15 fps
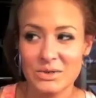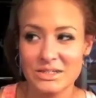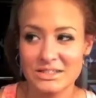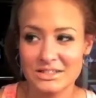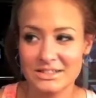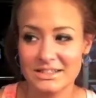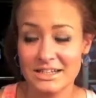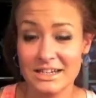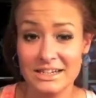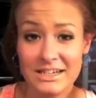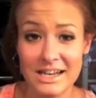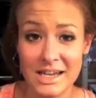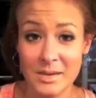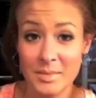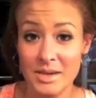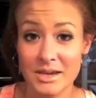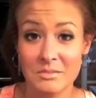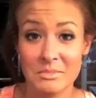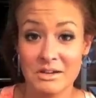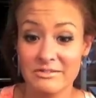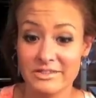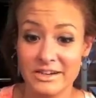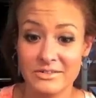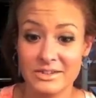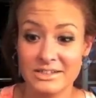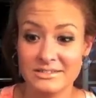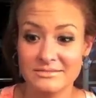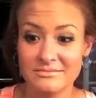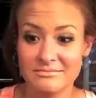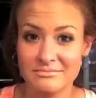It's just a nickname and my
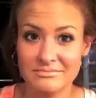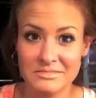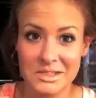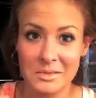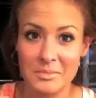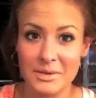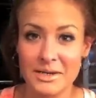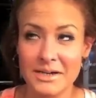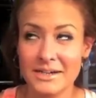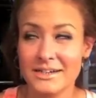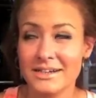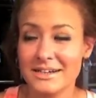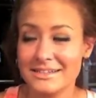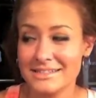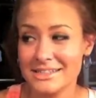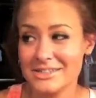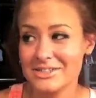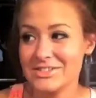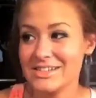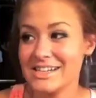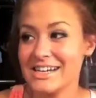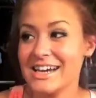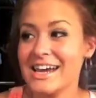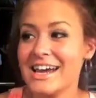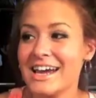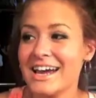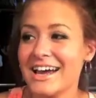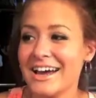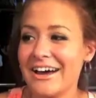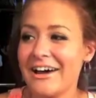favorite number, essentially.
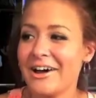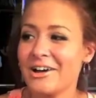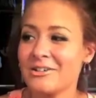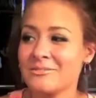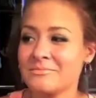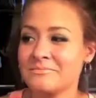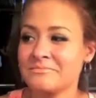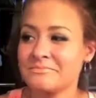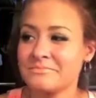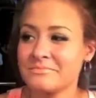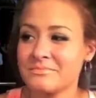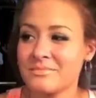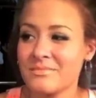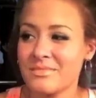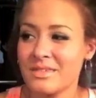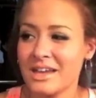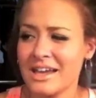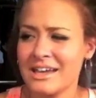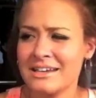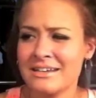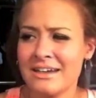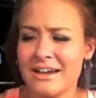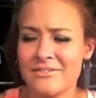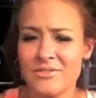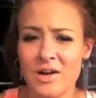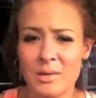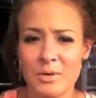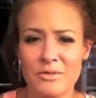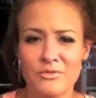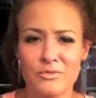And I've
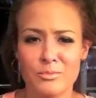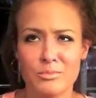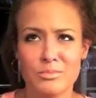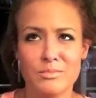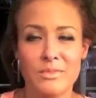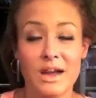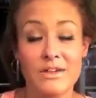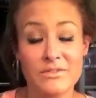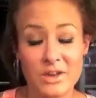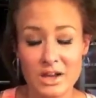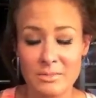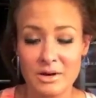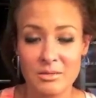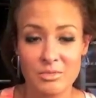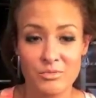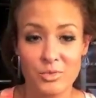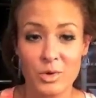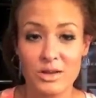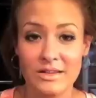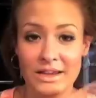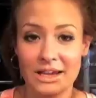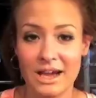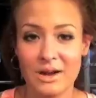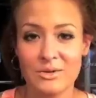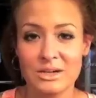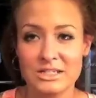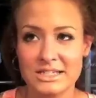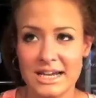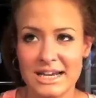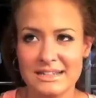thought about it before, like, I
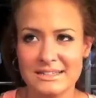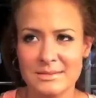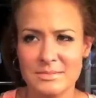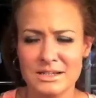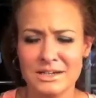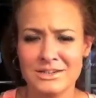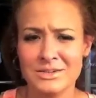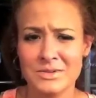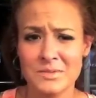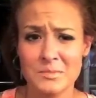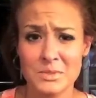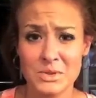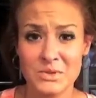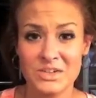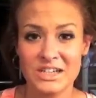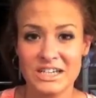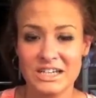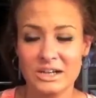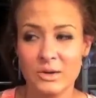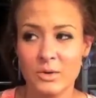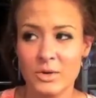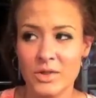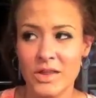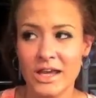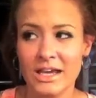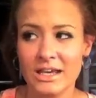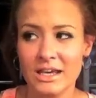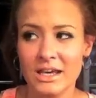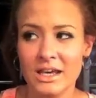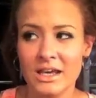wish I had something to do with beauty or,
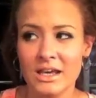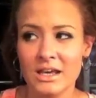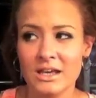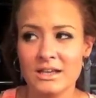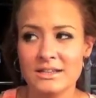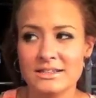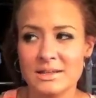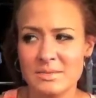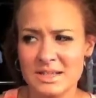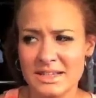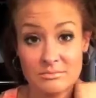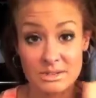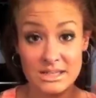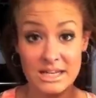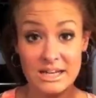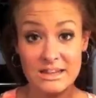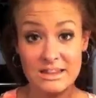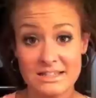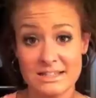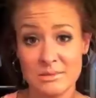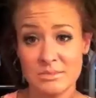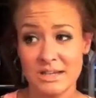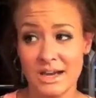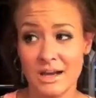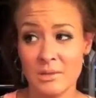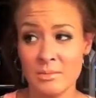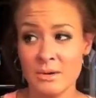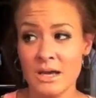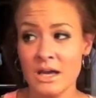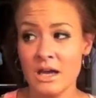like, something, but then same
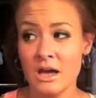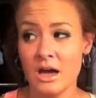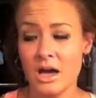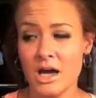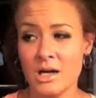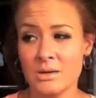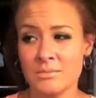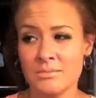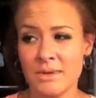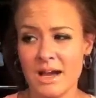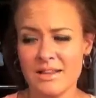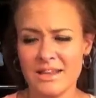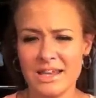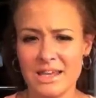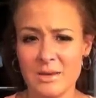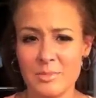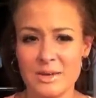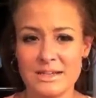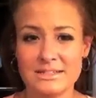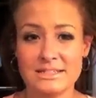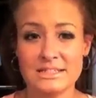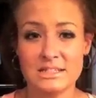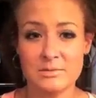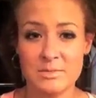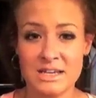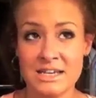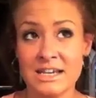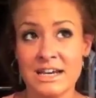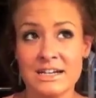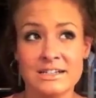time, I like it because it's
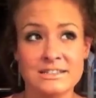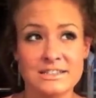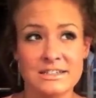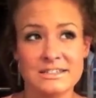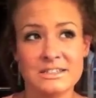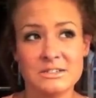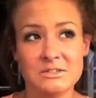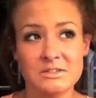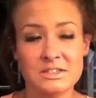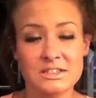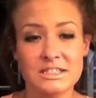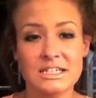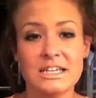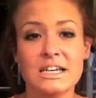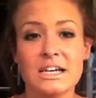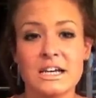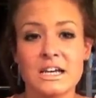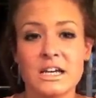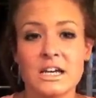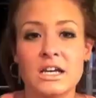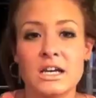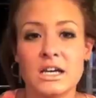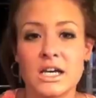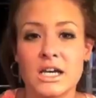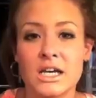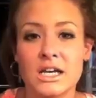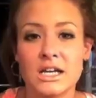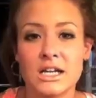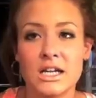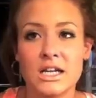me, and it doesn't really
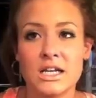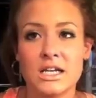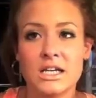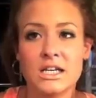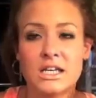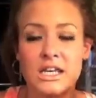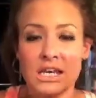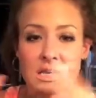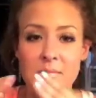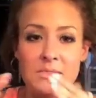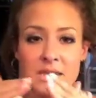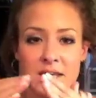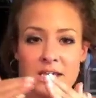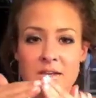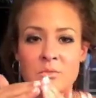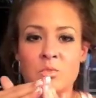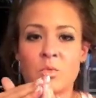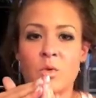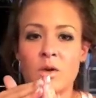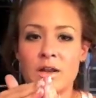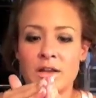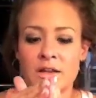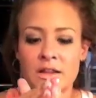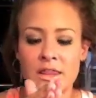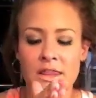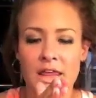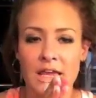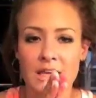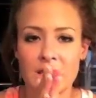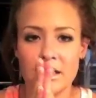keep me in one,
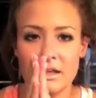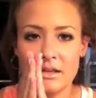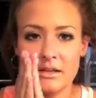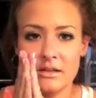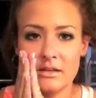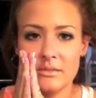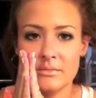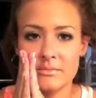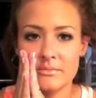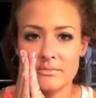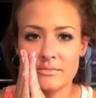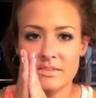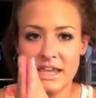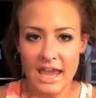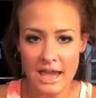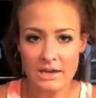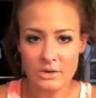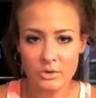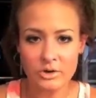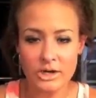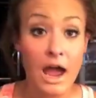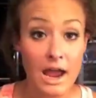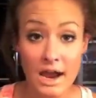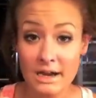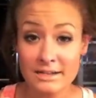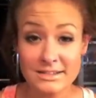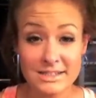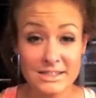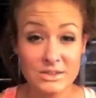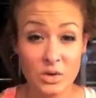like, category. I
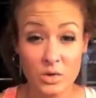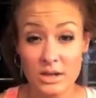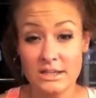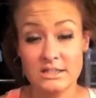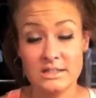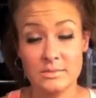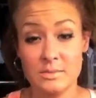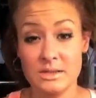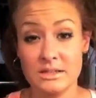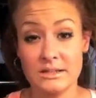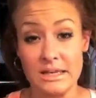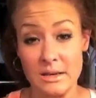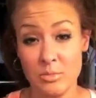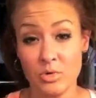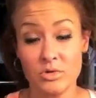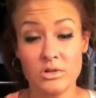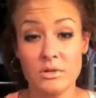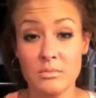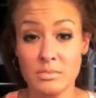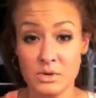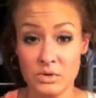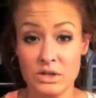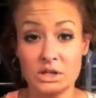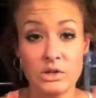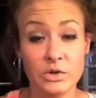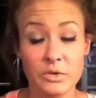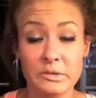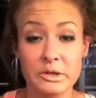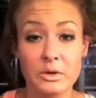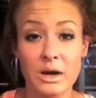honestly don't like to be labeled beauty
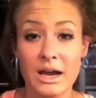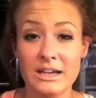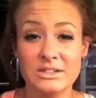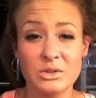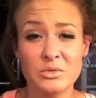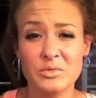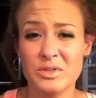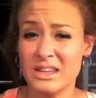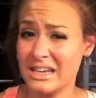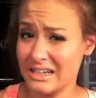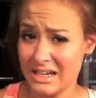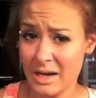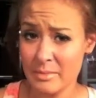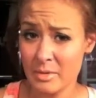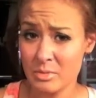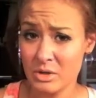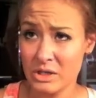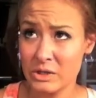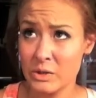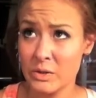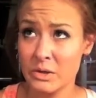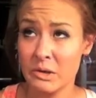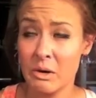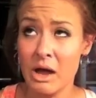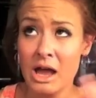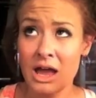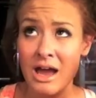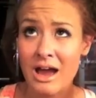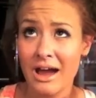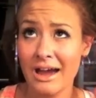guru. I don't think I'm a beauty guru.
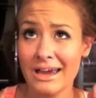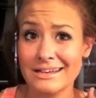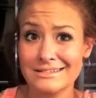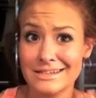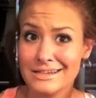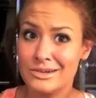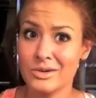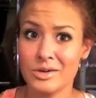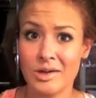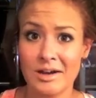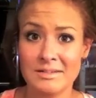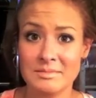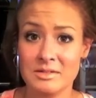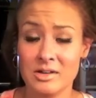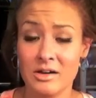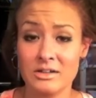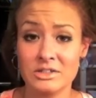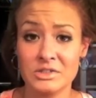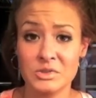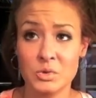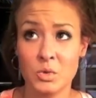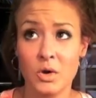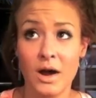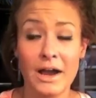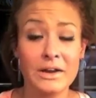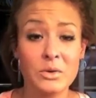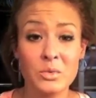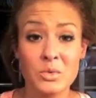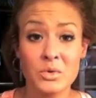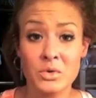I didn't go to cosmetology school. I
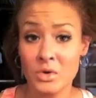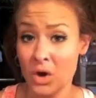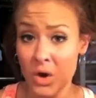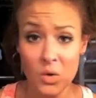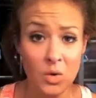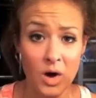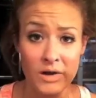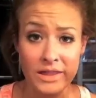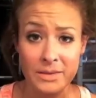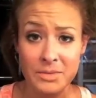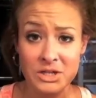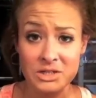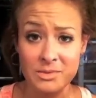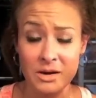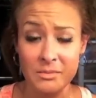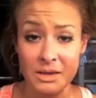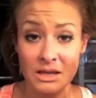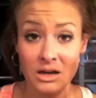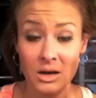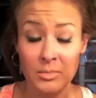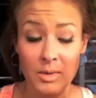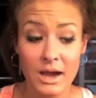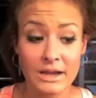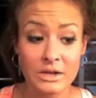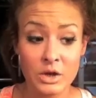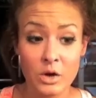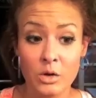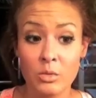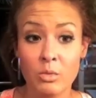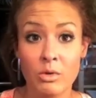don't know all that much about makeup. I
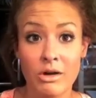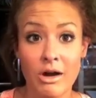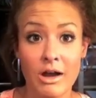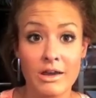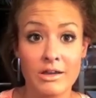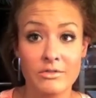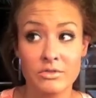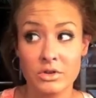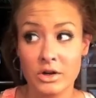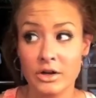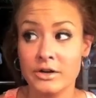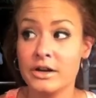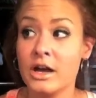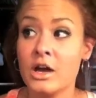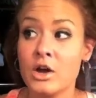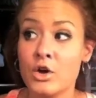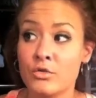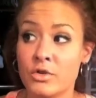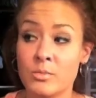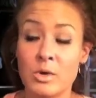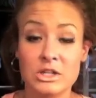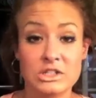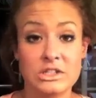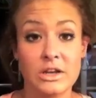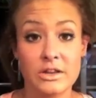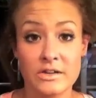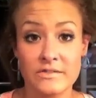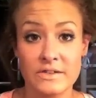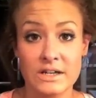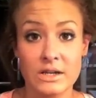know what I have learned from watching
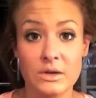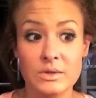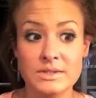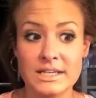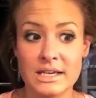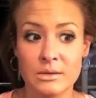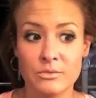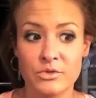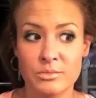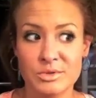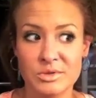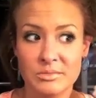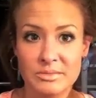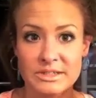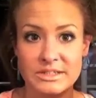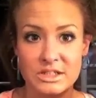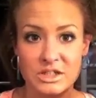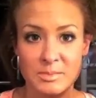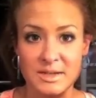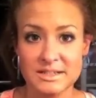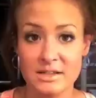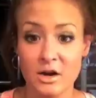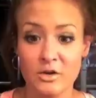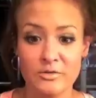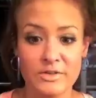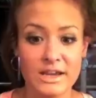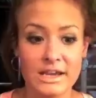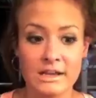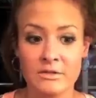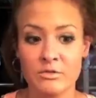other videos and from doing research myself
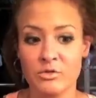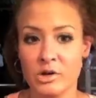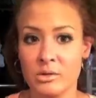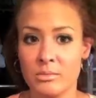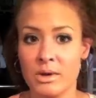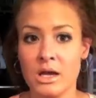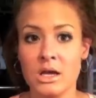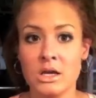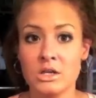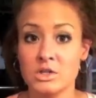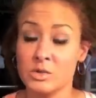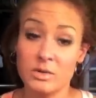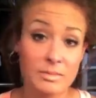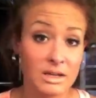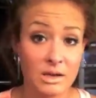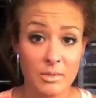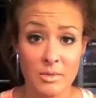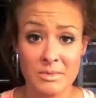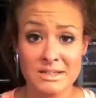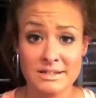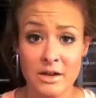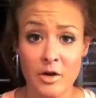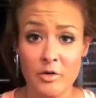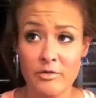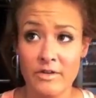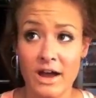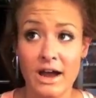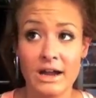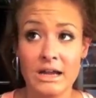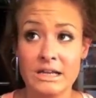and from doing makeup on myself.
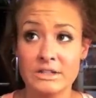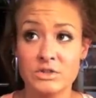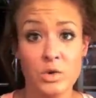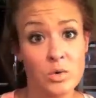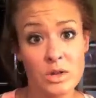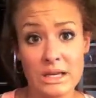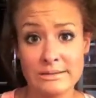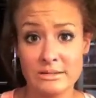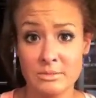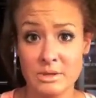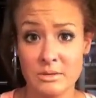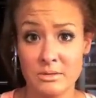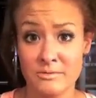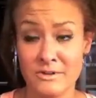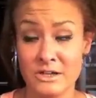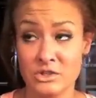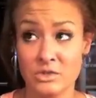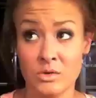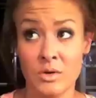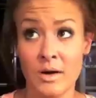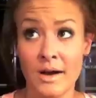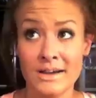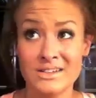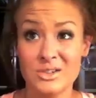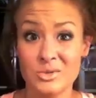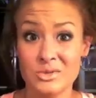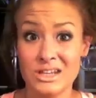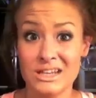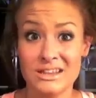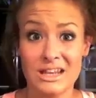I don't claim to be a professional. I
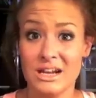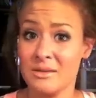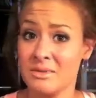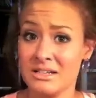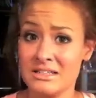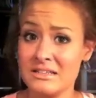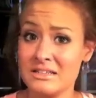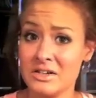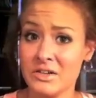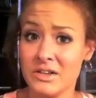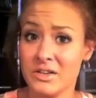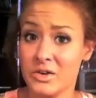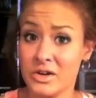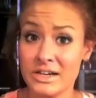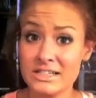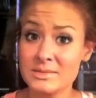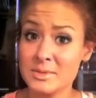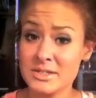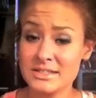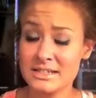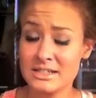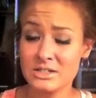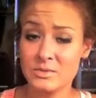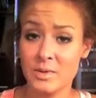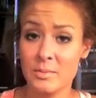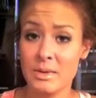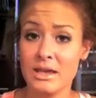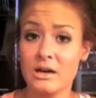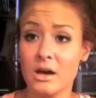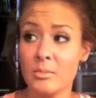don't think that I'm necessarily the greatest person at doing
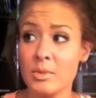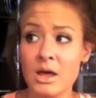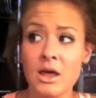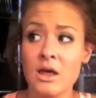makeup.